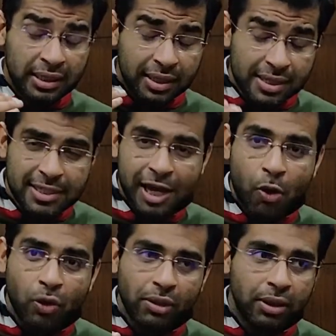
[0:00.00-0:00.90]
they
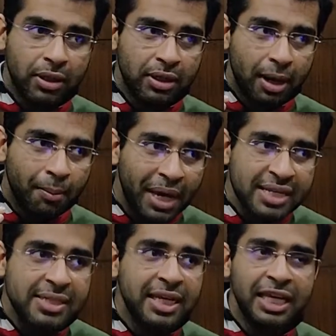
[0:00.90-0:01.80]
sound
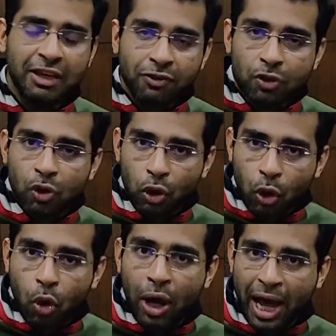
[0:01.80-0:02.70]
amazing even on
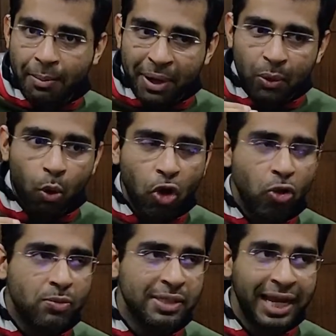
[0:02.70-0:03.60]
low and mid
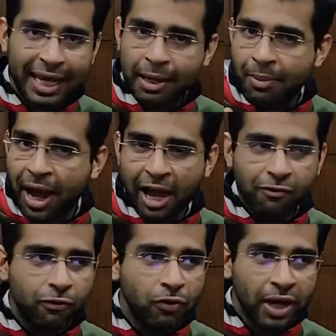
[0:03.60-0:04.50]
volumes. Like in my
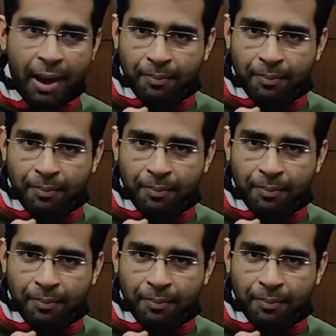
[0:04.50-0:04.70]
iPhone,